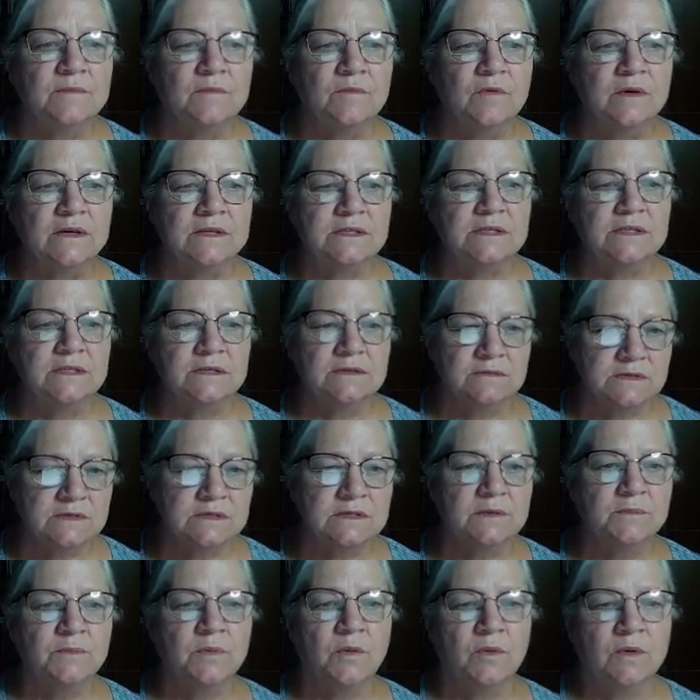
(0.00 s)
which
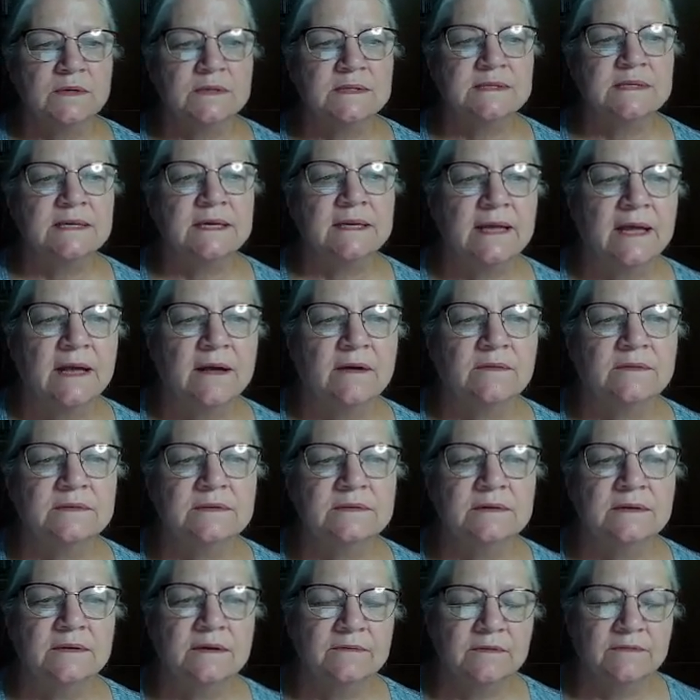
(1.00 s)
supports the
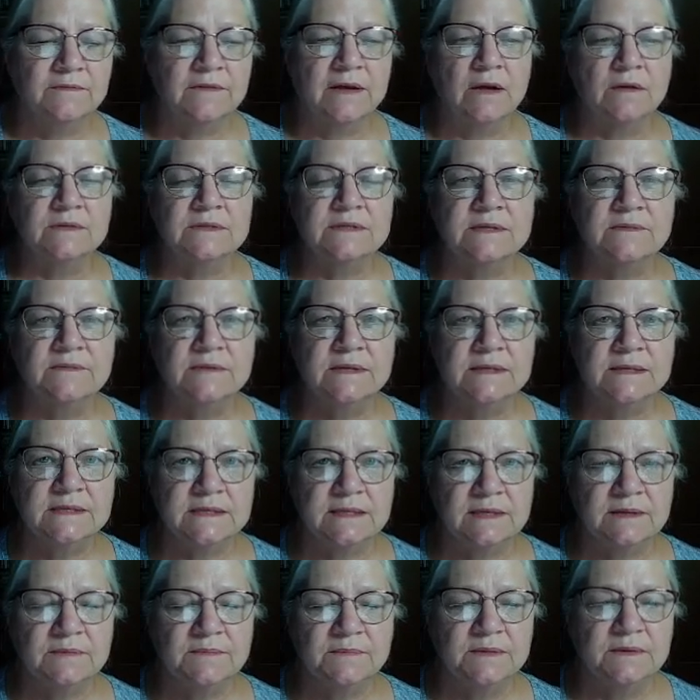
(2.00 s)
account of the fountains of the
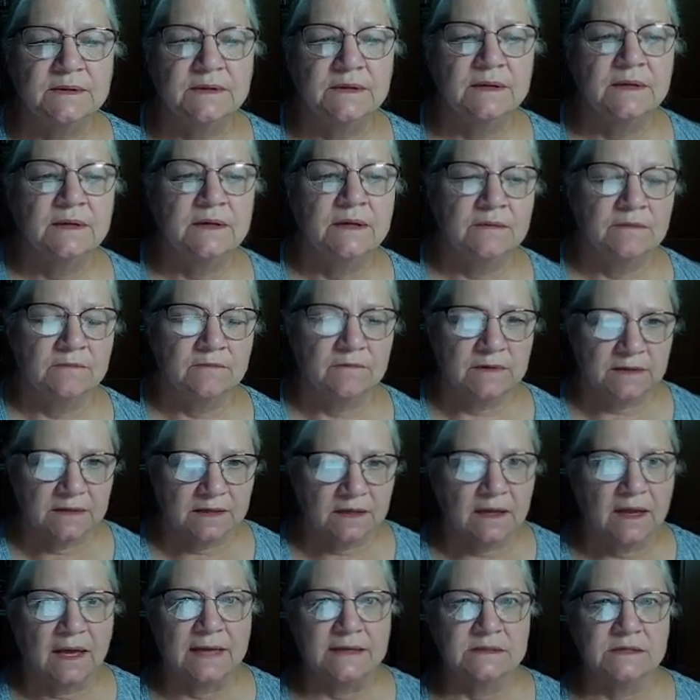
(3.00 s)
deep with
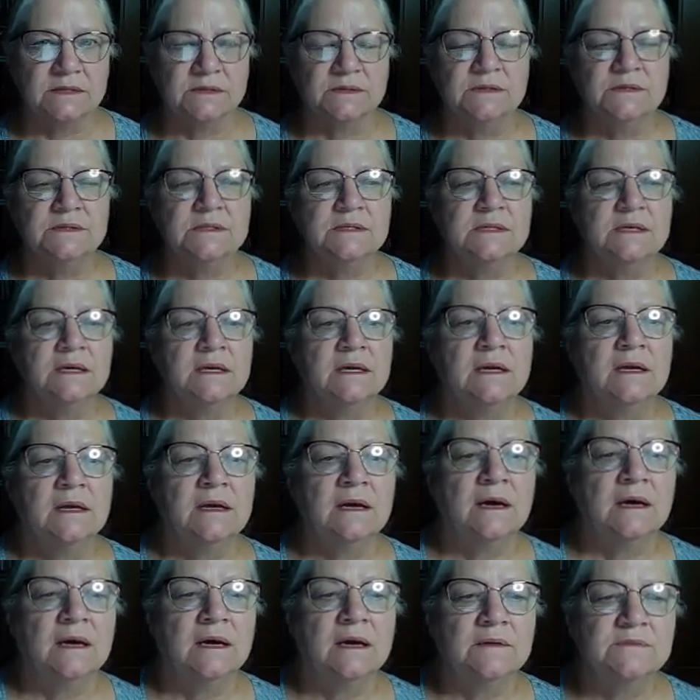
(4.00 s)
the geysers,
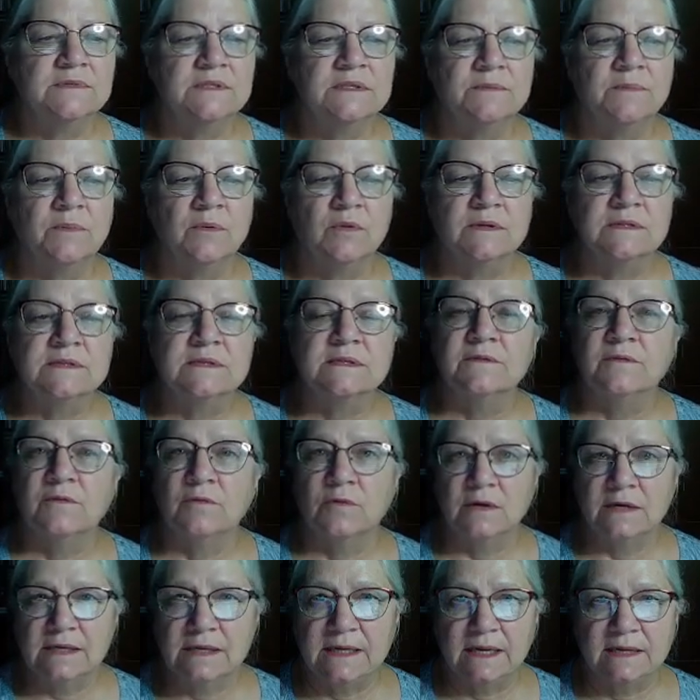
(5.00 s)
supports the
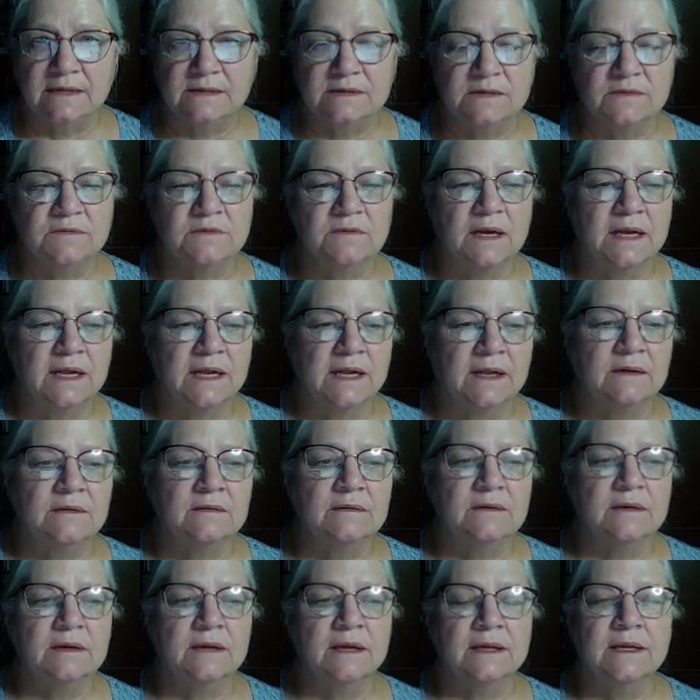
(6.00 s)
40 days of
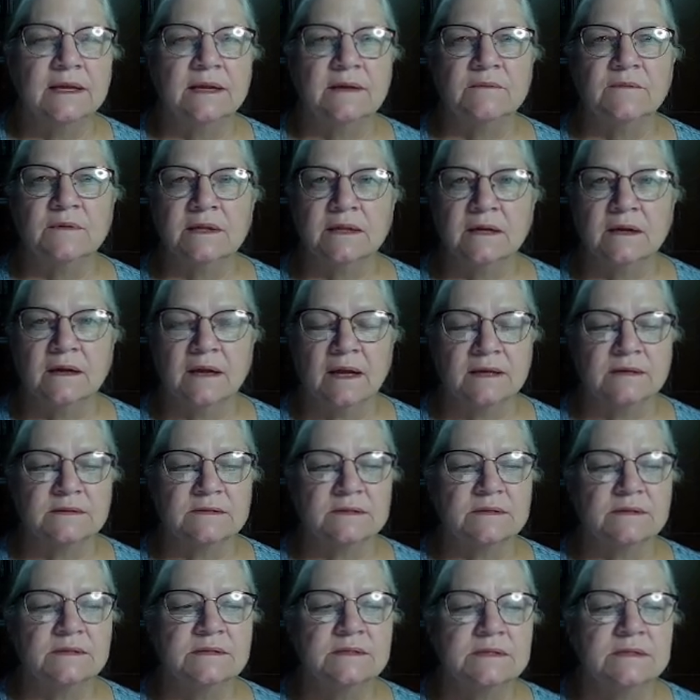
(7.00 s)
rain, again with the
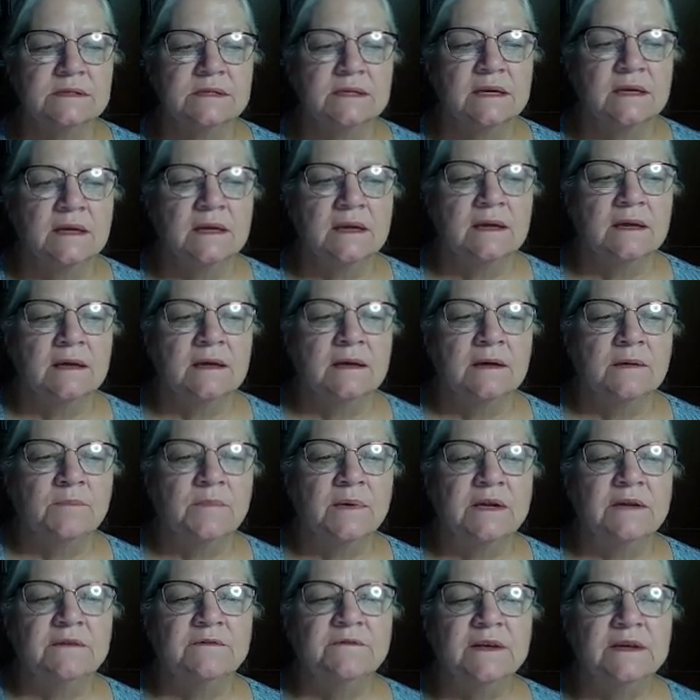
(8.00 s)
geysers,
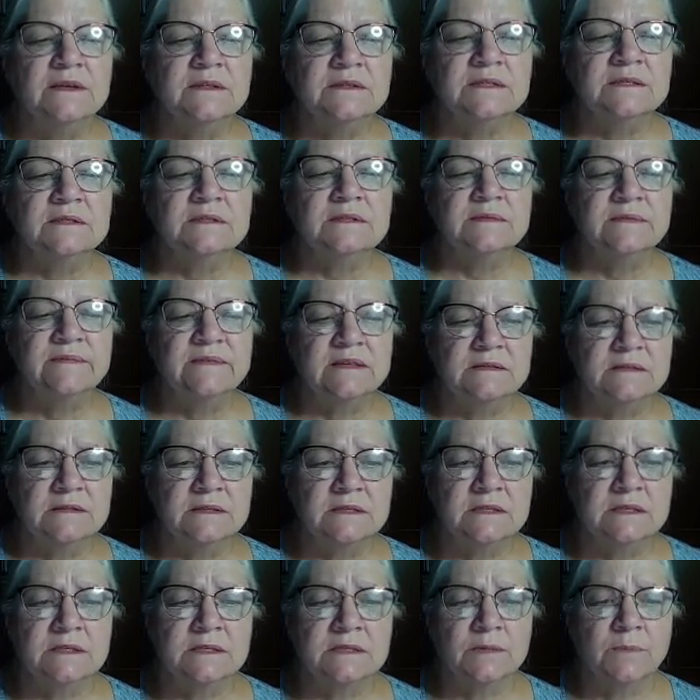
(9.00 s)
but it fails
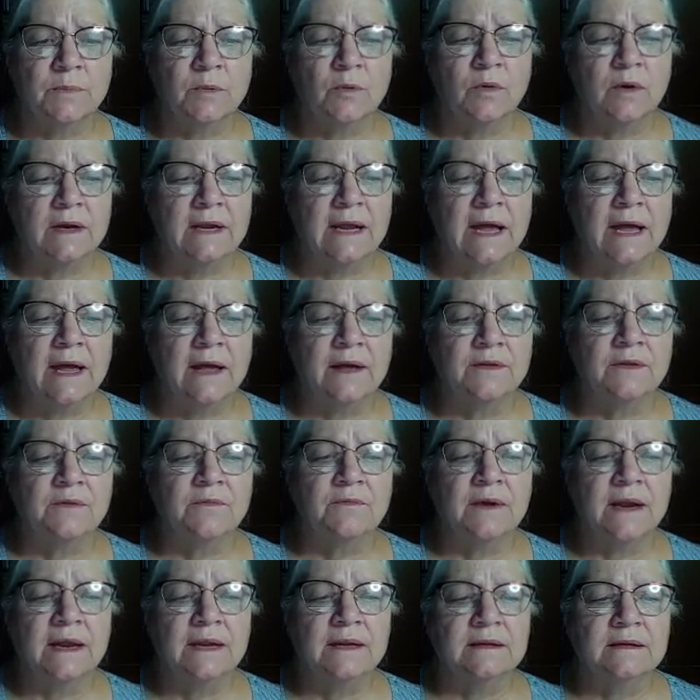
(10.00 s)
to support how the
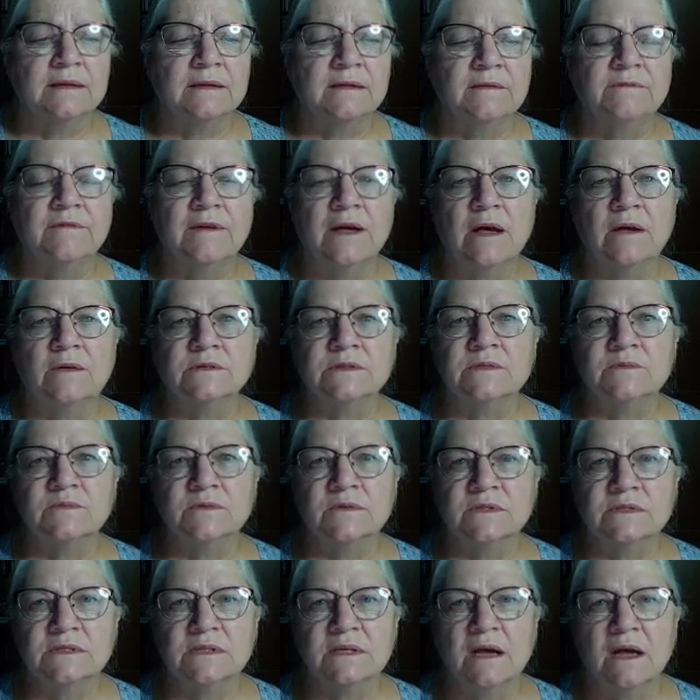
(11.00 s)
rain in the fountains
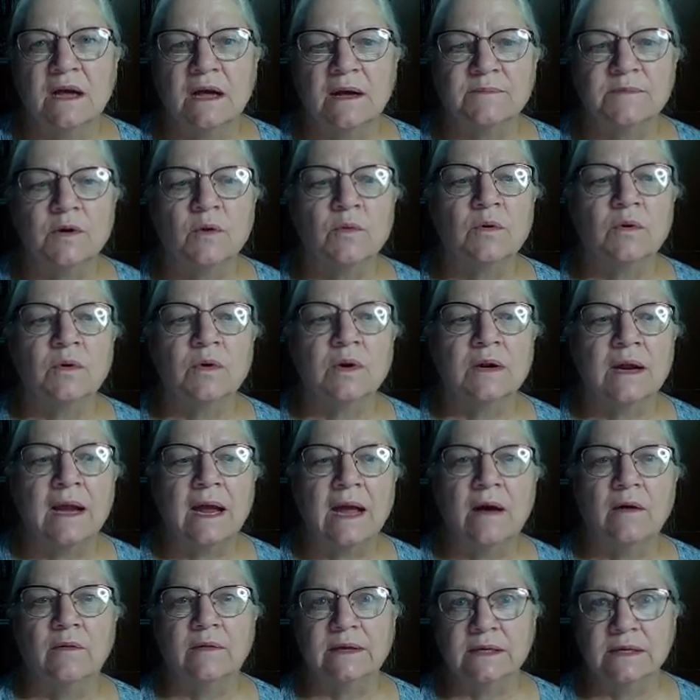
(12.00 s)
were stopped or
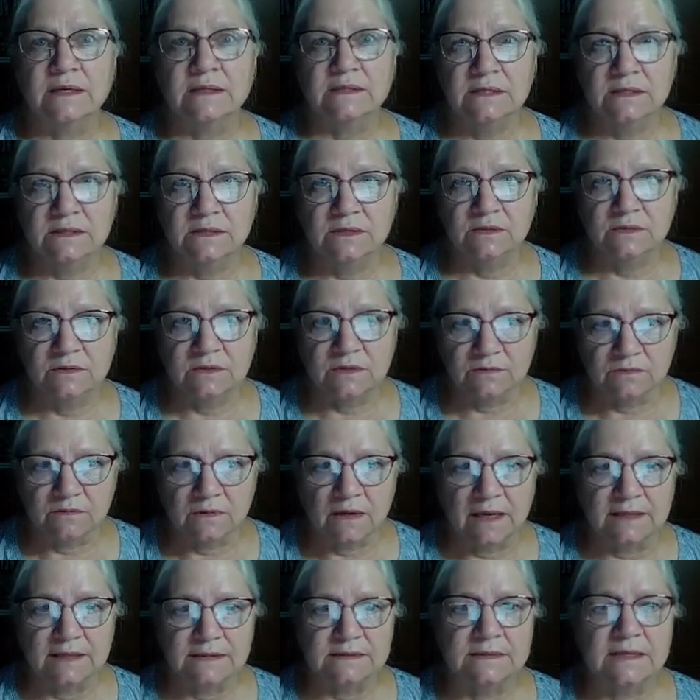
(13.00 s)
how it continued to
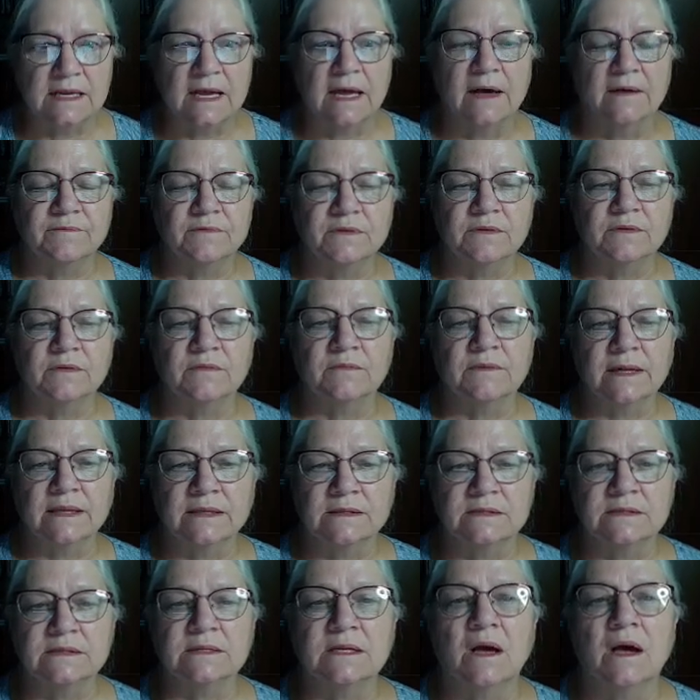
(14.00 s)
rise after the
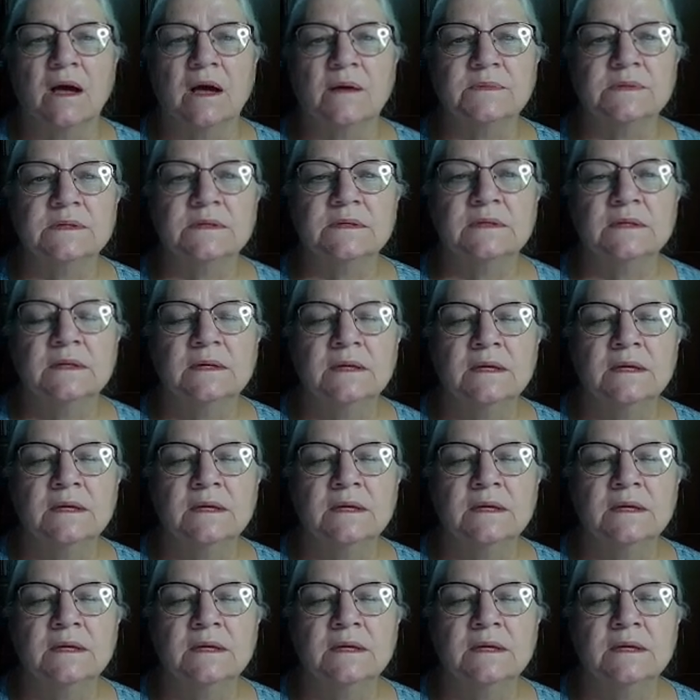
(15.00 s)
rain stopped.